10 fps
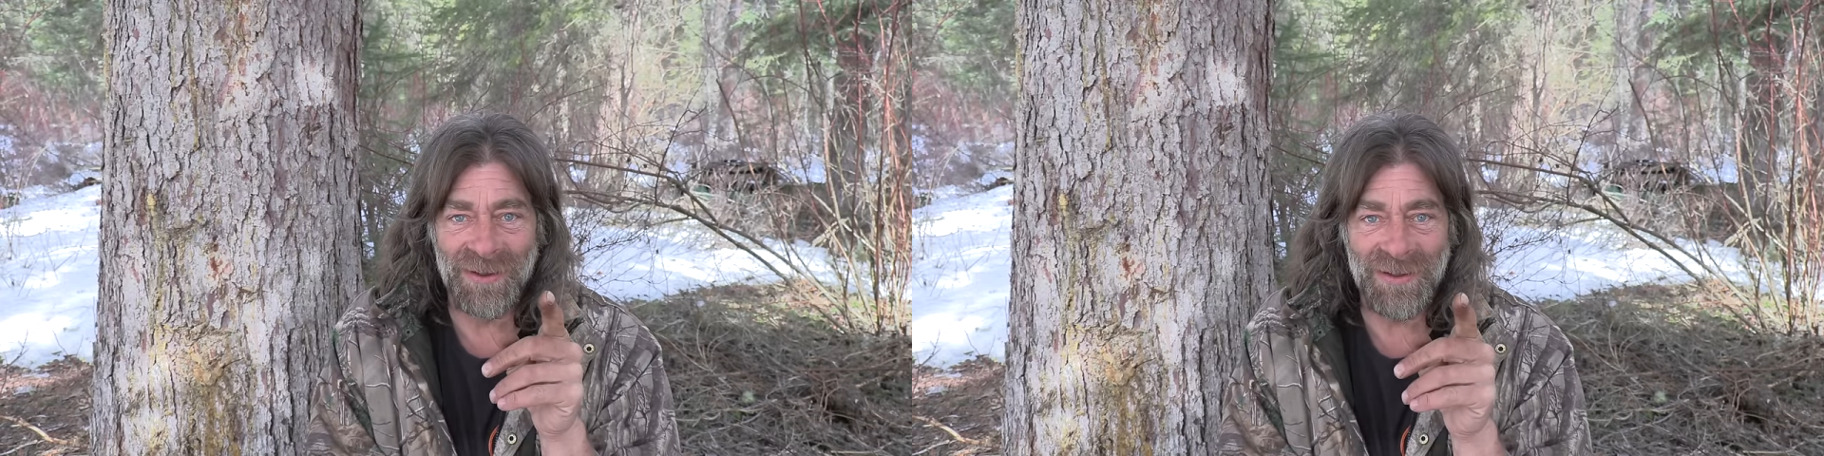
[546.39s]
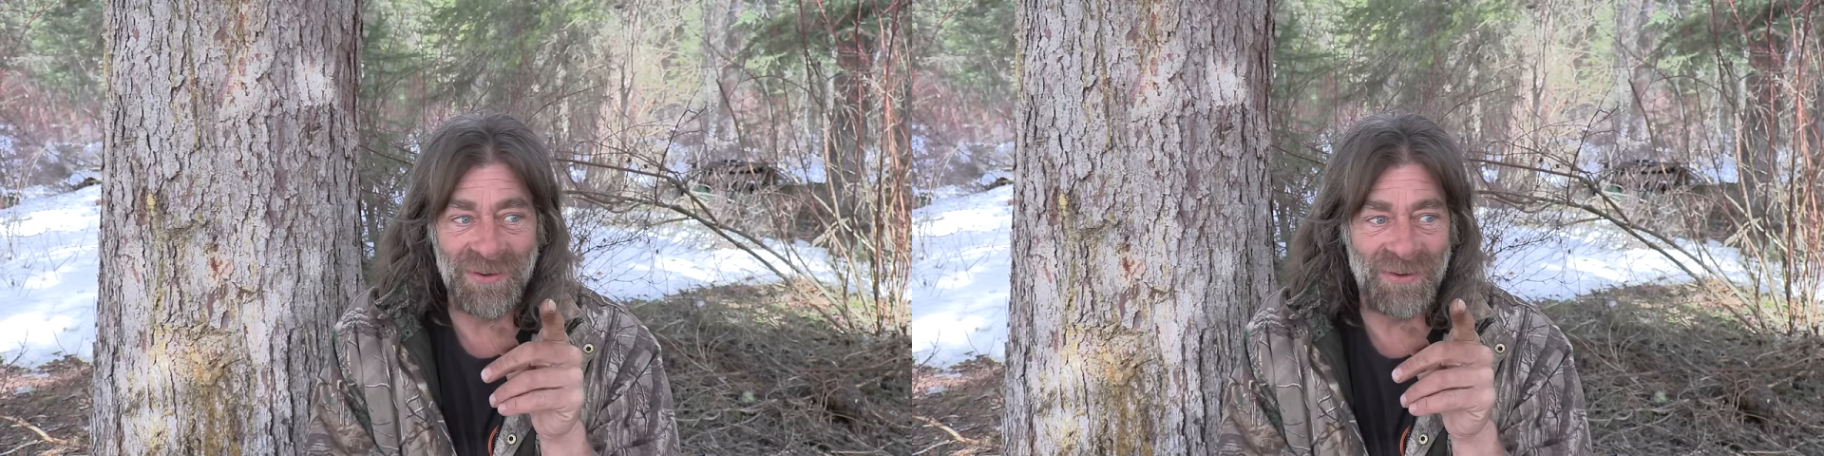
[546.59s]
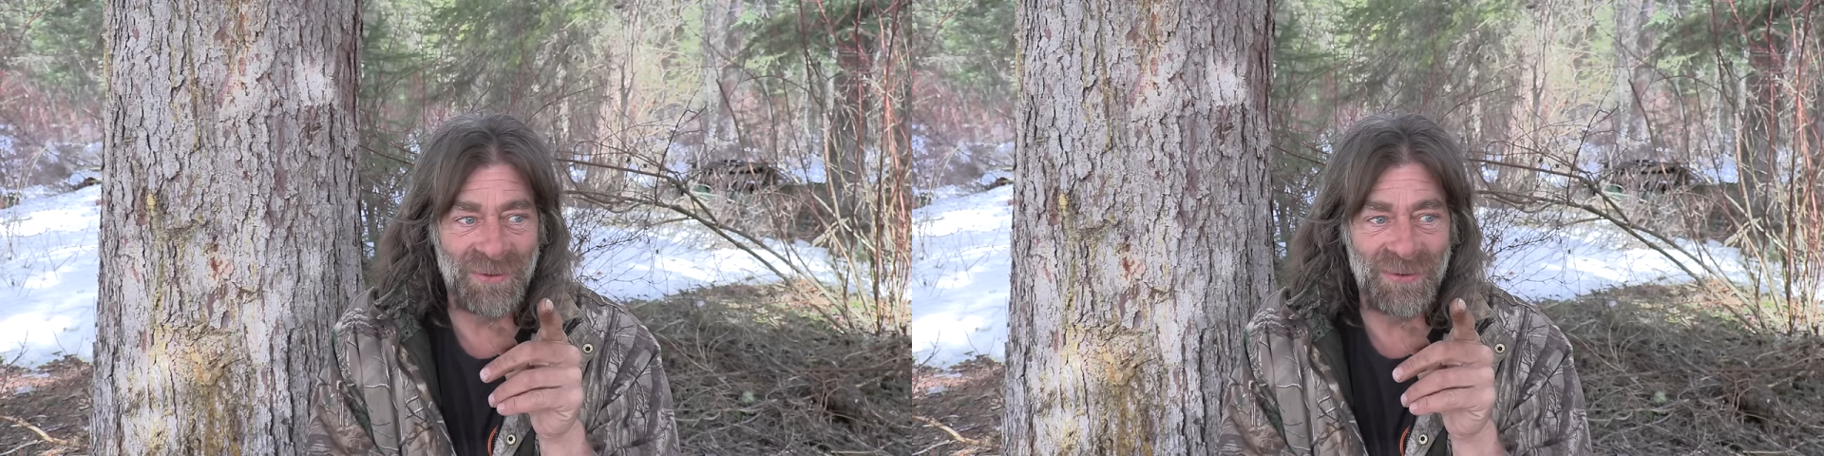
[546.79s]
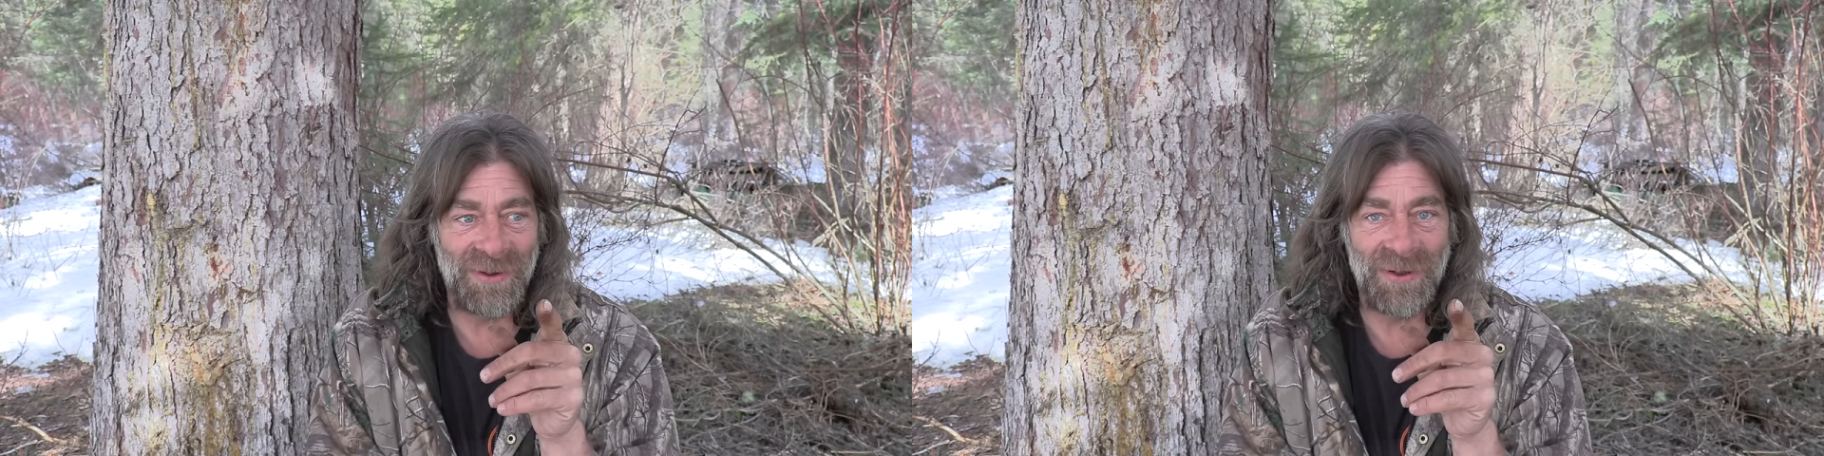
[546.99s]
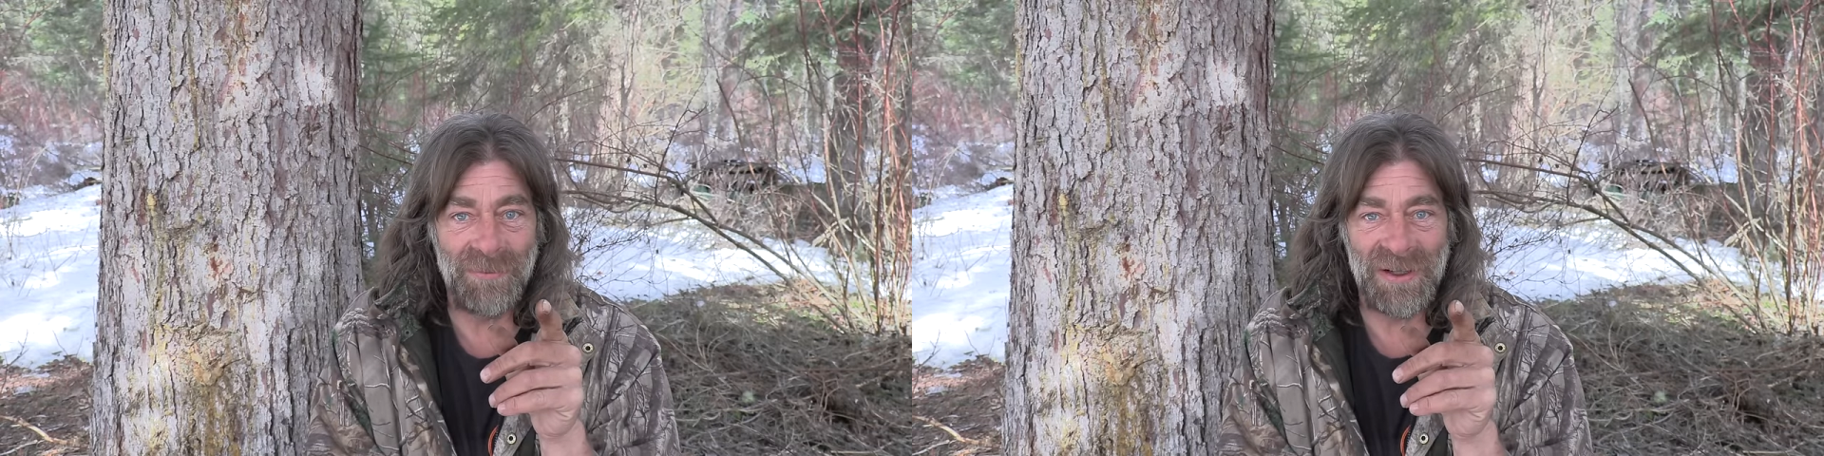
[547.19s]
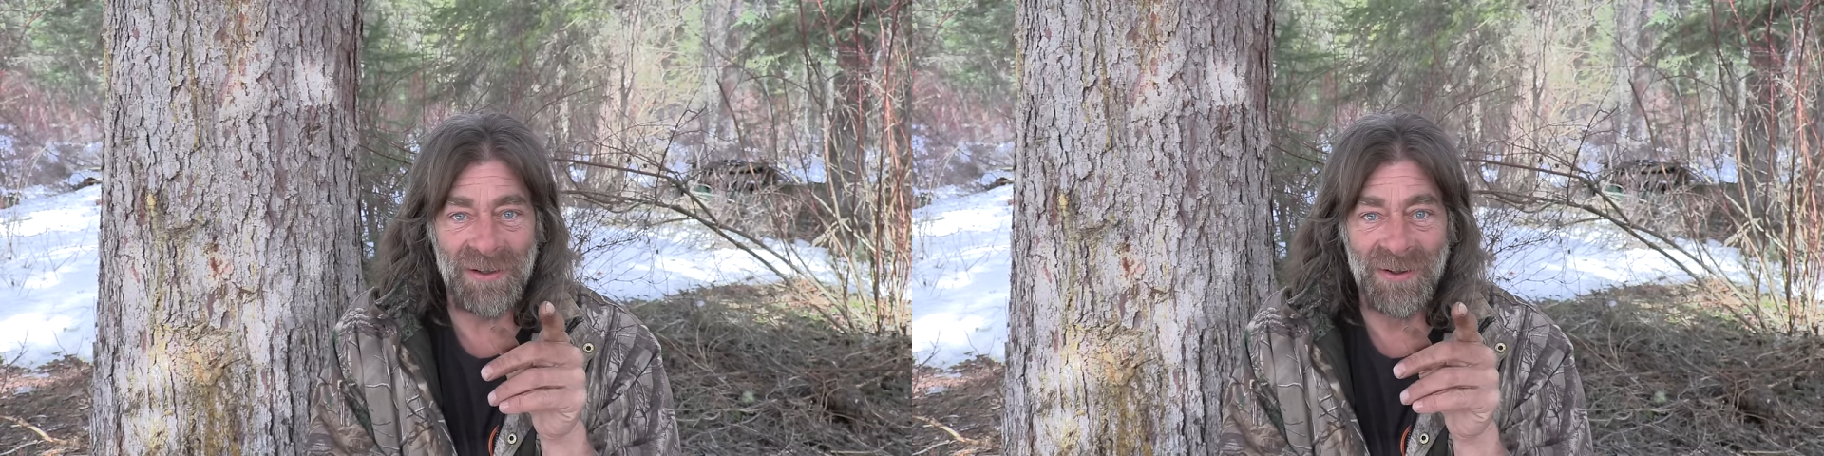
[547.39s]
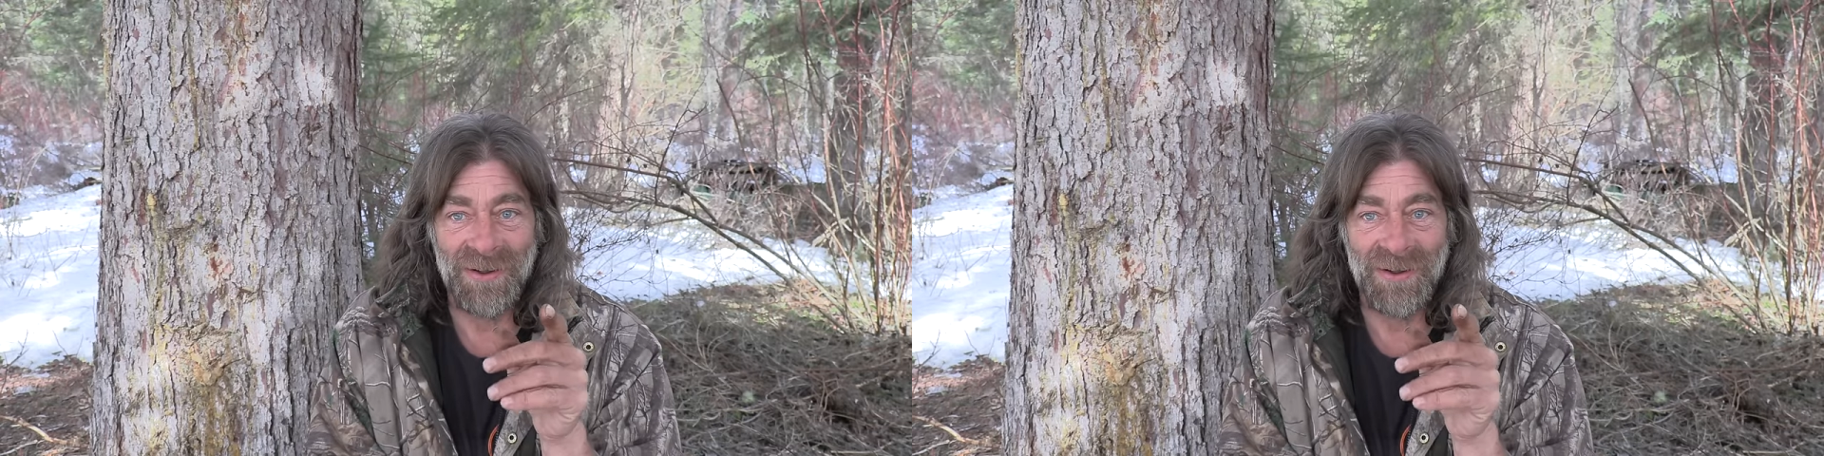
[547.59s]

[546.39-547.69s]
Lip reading: ladies out there, I mean,